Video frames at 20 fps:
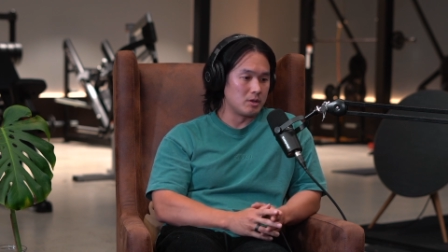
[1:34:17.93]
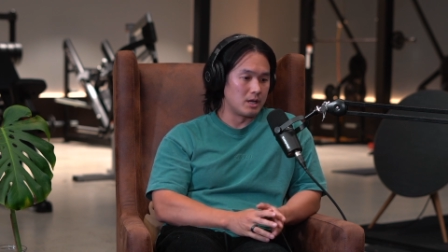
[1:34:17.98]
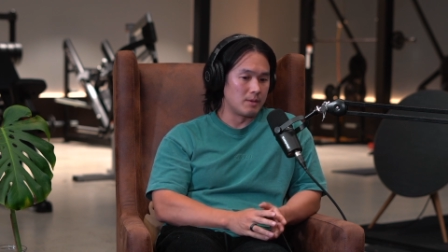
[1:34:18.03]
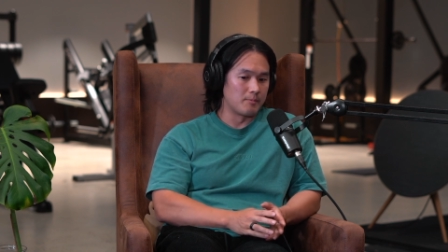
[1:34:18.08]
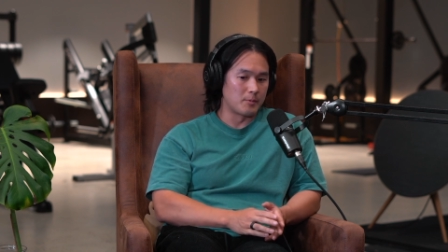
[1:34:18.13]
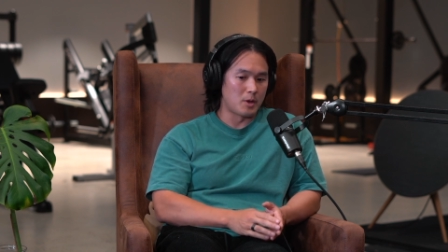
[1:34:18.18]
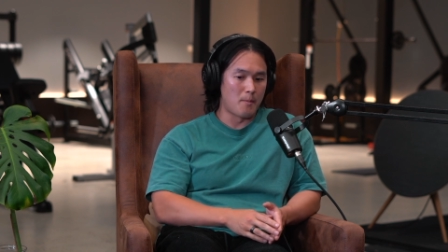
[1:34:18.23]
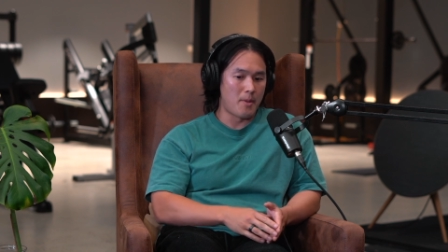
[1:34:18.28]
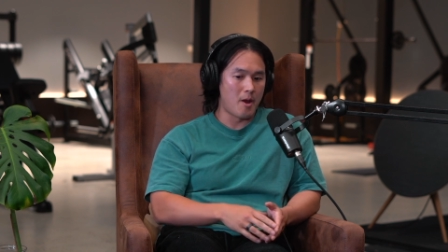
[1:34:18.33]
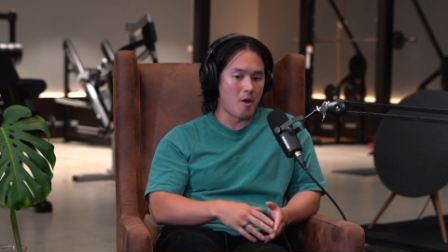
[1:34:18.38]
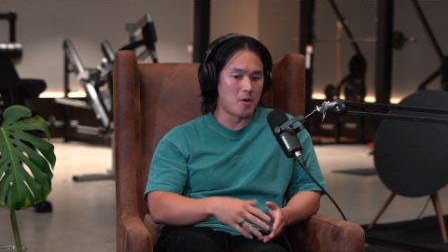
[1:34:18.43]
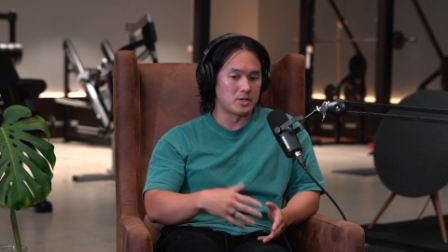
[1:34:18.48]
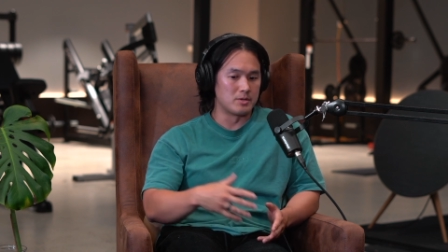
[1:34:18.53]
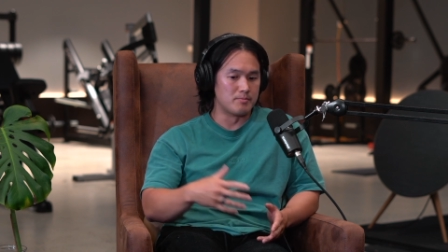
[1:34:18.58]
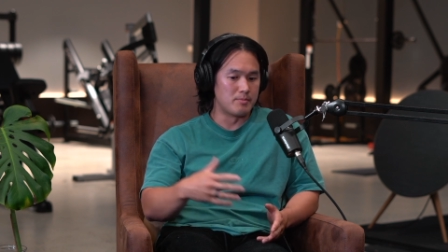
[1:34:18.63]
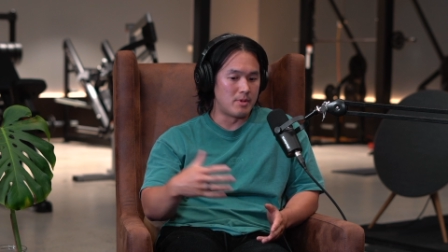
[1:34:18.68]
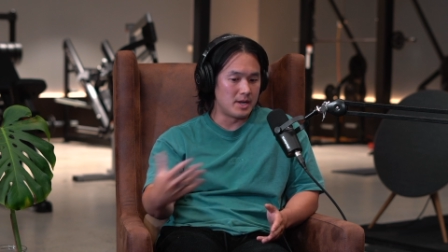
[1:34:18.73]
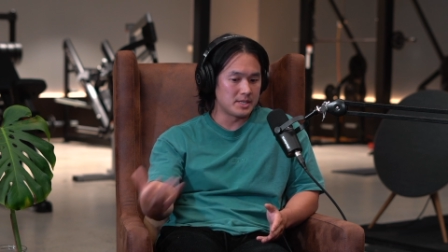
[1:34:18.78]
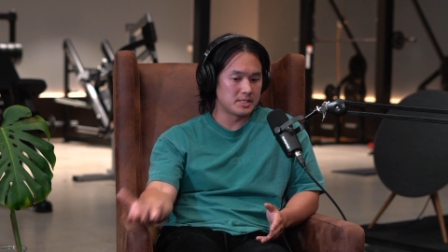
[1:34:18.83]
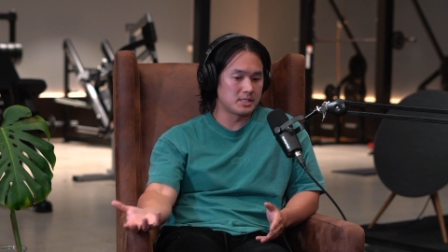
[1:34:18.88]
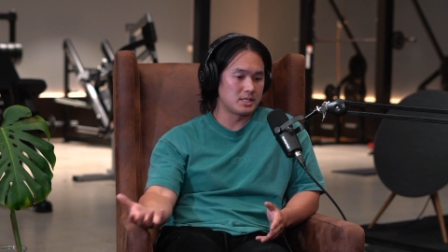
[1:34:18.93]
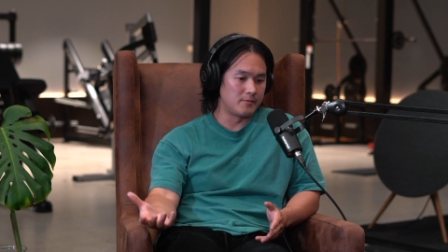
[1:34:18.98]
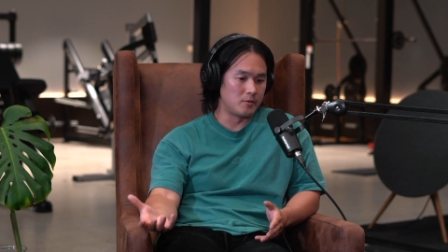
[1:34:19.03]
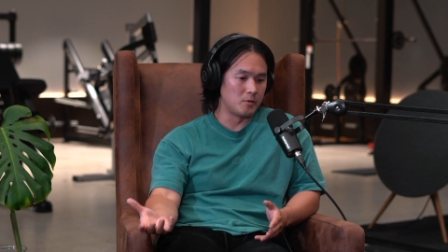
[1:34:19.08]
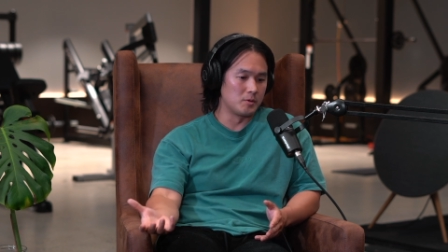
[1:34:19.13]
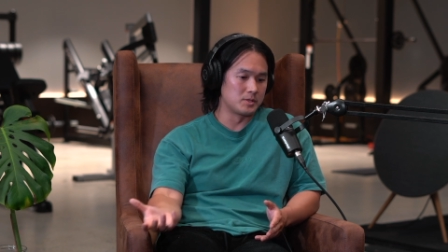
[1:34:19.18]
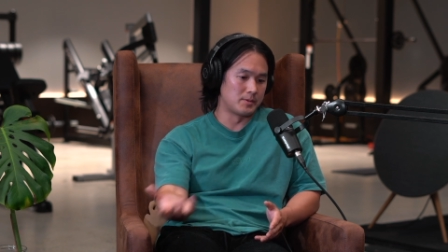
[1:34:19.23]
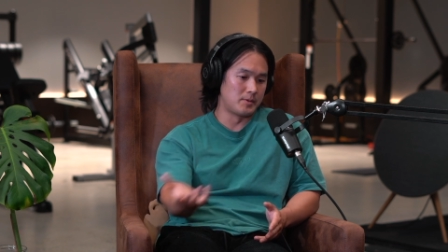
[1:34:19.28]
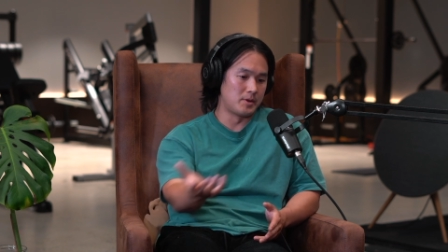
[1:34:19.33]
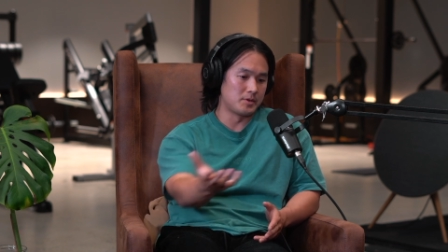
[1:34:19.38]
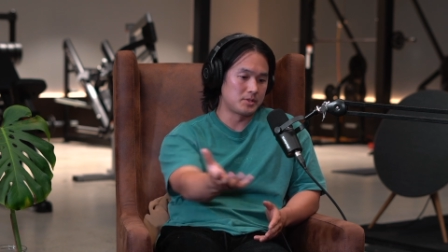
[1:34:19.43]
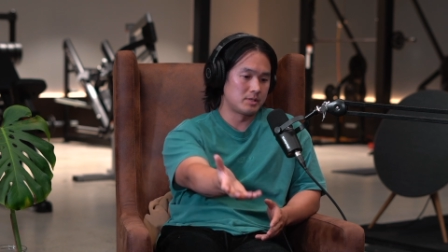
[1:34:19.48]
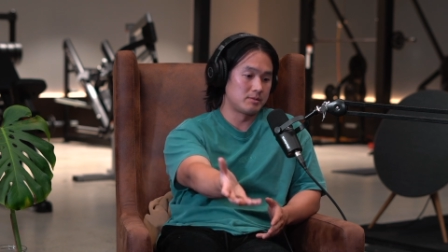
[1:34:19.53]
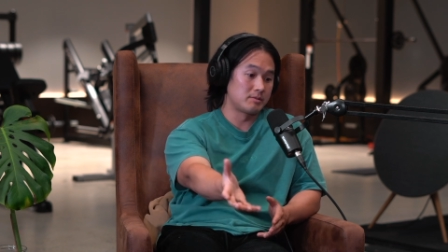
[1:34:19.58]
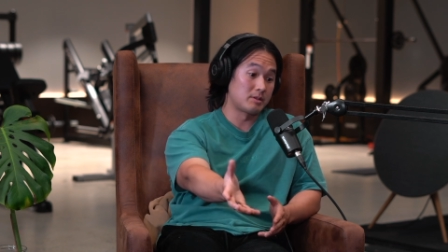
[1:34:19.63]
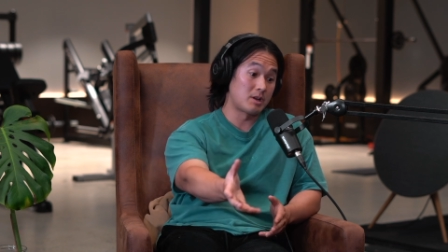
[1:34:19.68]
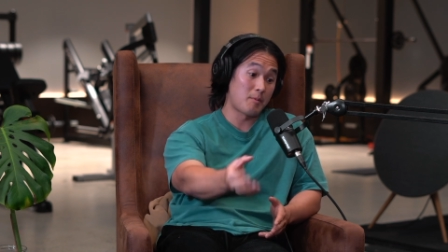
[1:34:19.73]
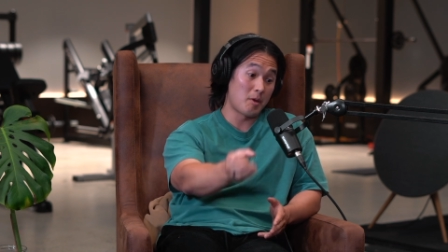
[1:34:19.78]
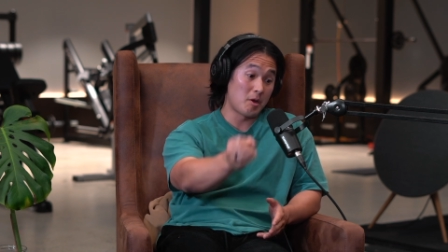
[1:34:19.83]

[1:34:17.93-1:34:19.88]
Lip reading: compare it to my stuff or someone else's.